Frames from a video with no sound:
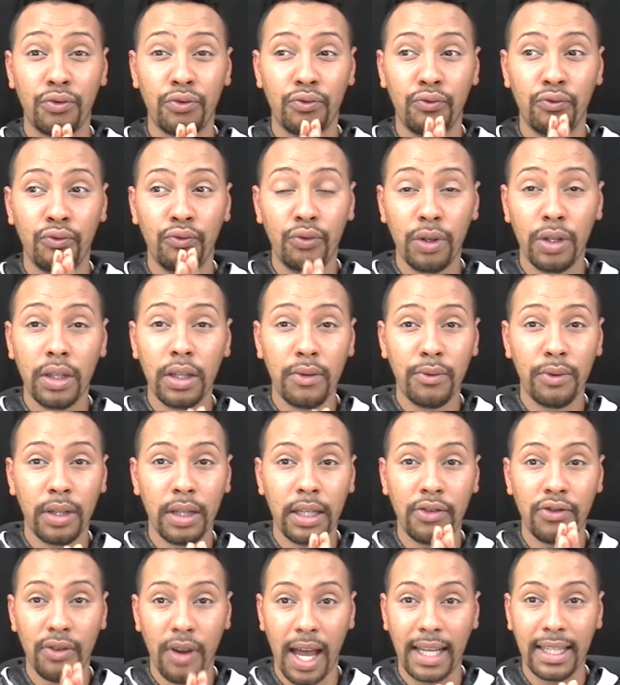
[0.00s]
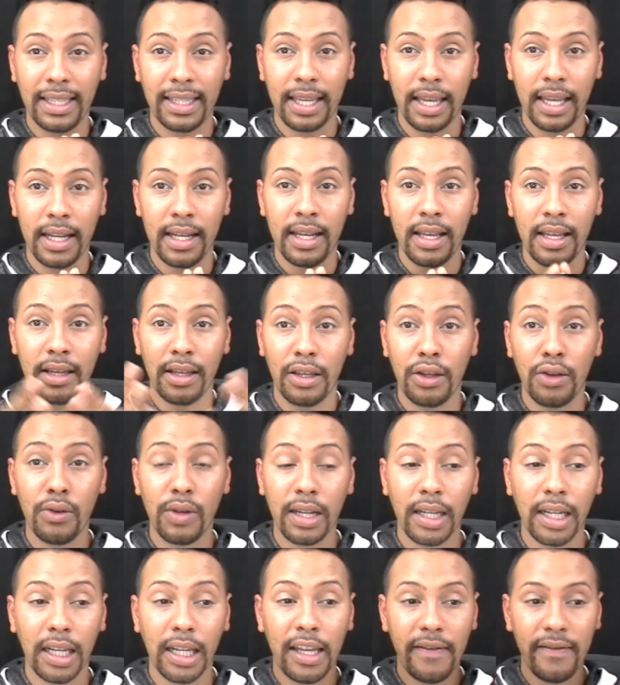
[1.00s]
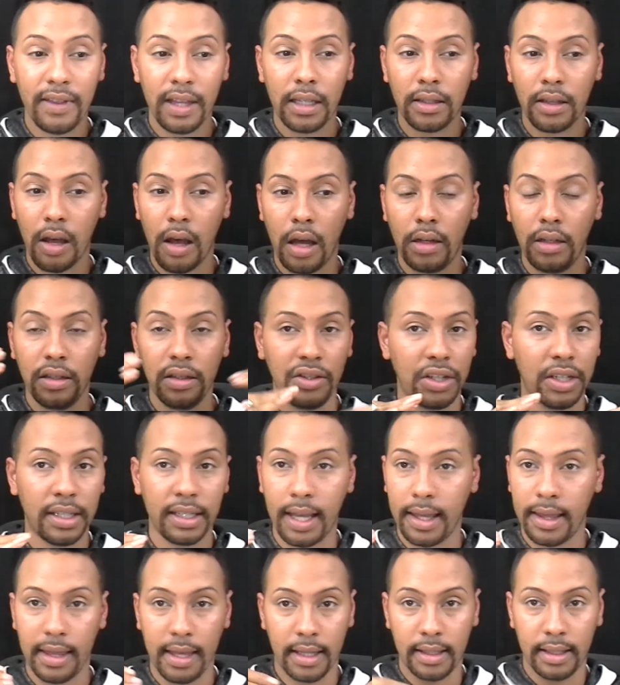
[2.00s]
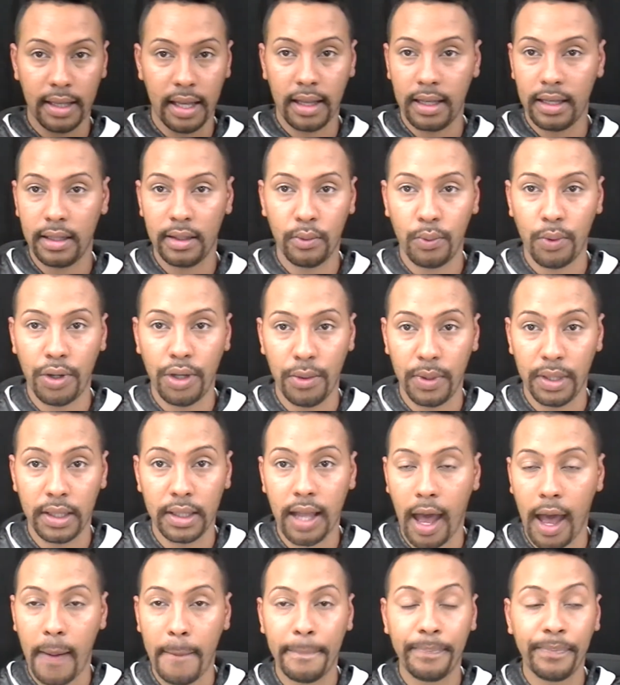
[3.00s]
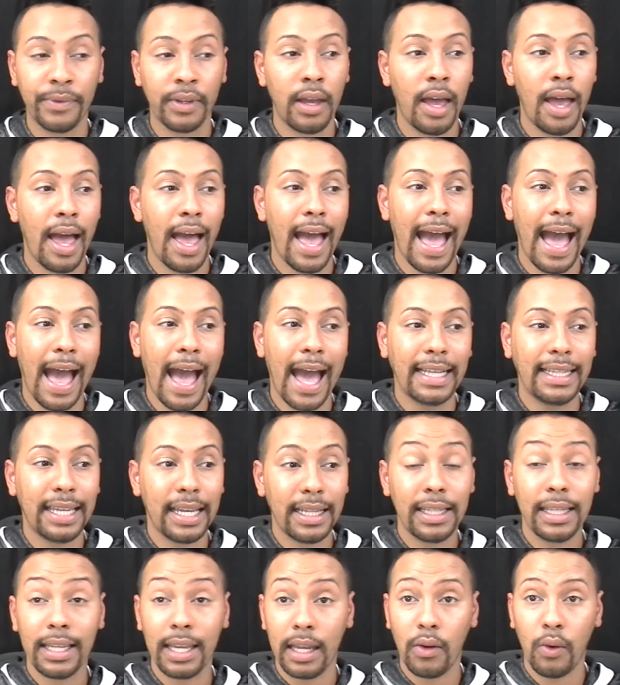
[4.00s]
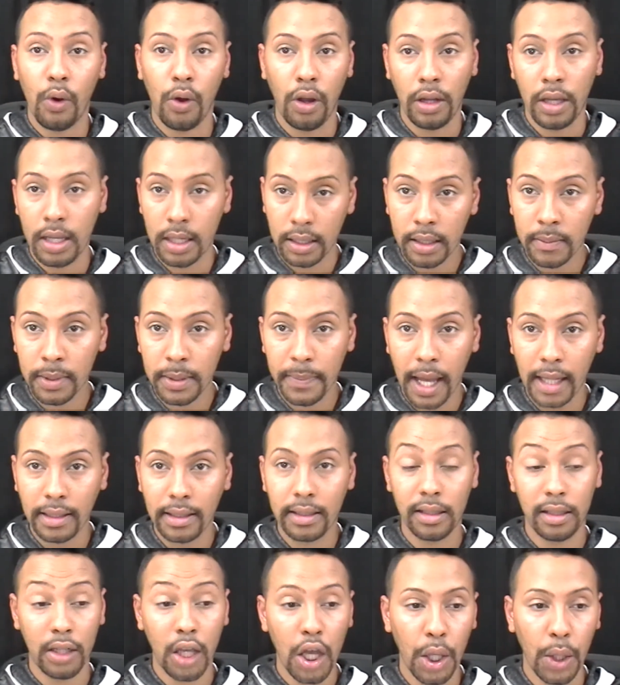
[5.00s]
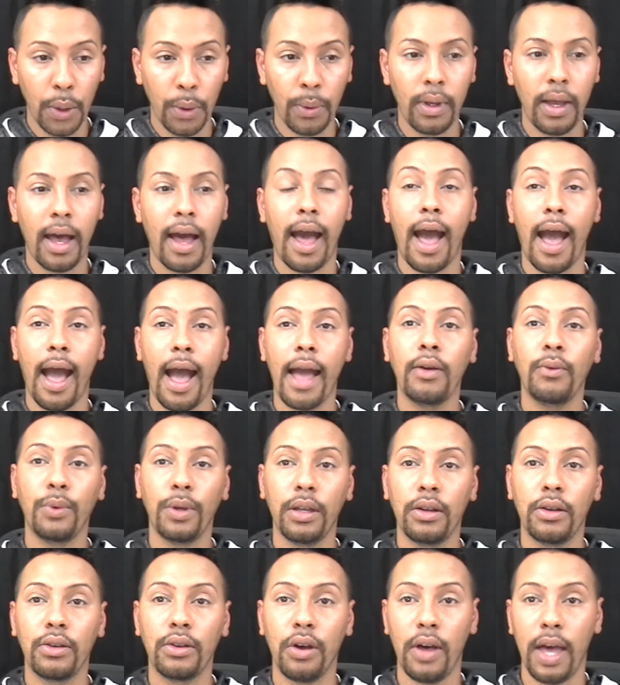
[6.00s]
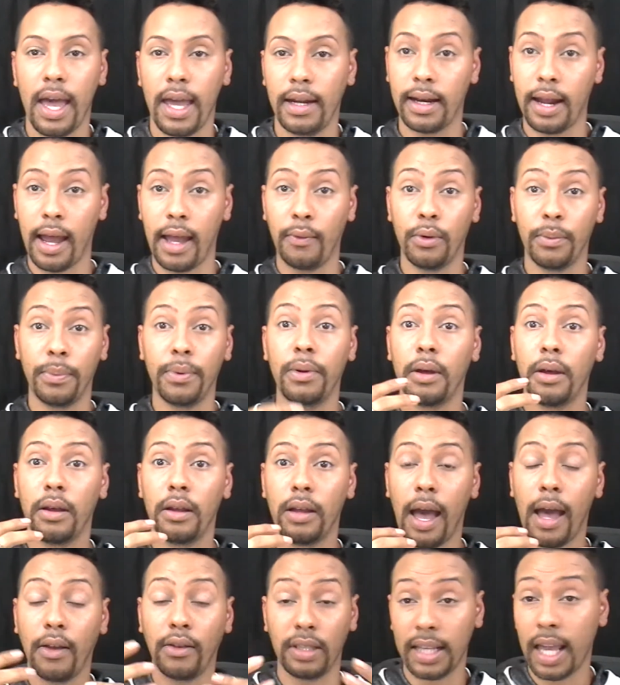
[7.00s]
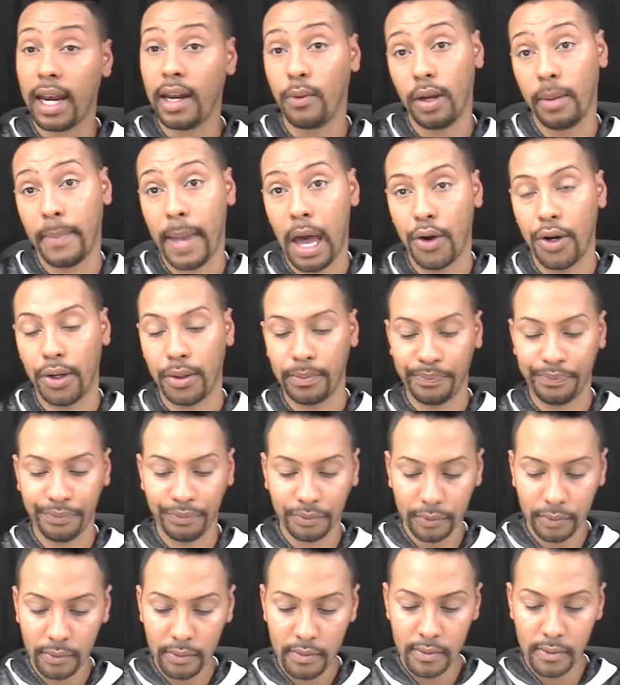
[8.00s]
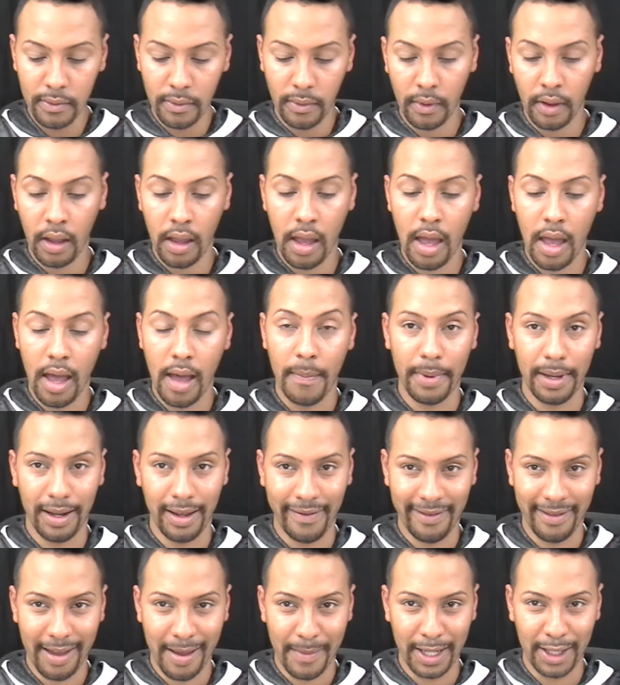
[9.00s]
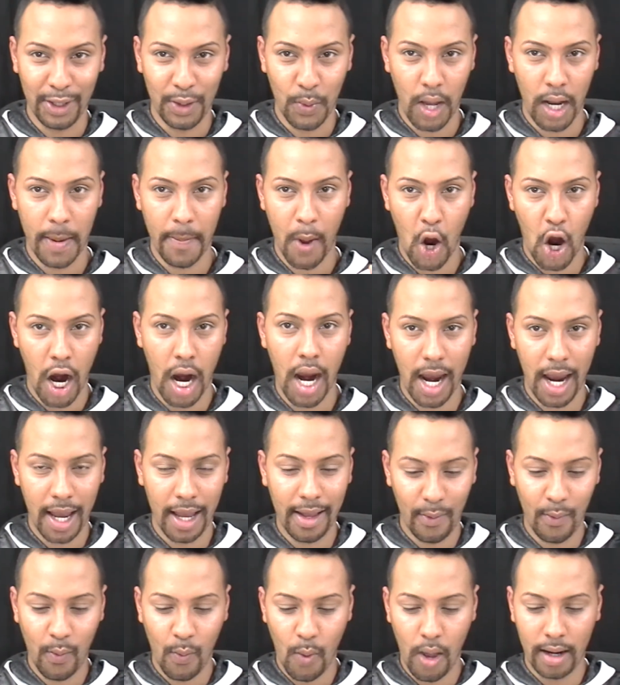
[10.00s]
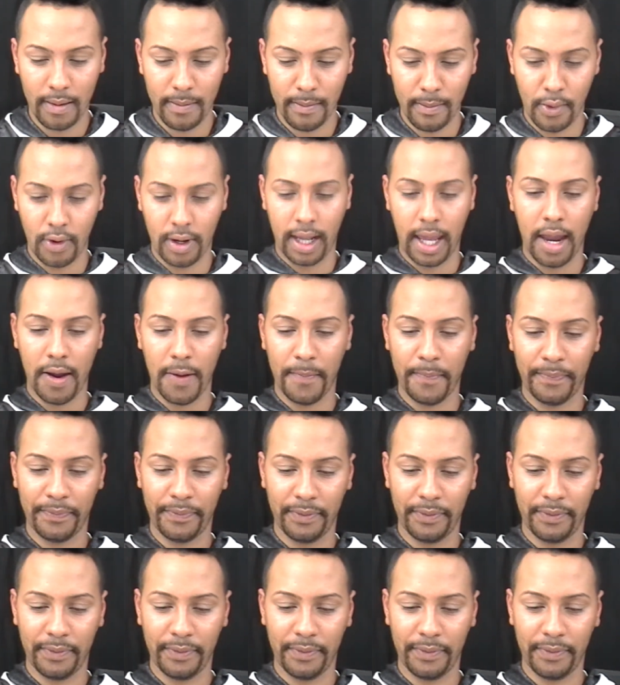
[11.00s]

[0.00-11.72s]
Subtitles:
really, really dry skin, you can leave this on just like this, and this is where you would stop. I tend to get oily in some spots, so I will go ahead and I'll set it with a powder. But I'm going to do one more layer.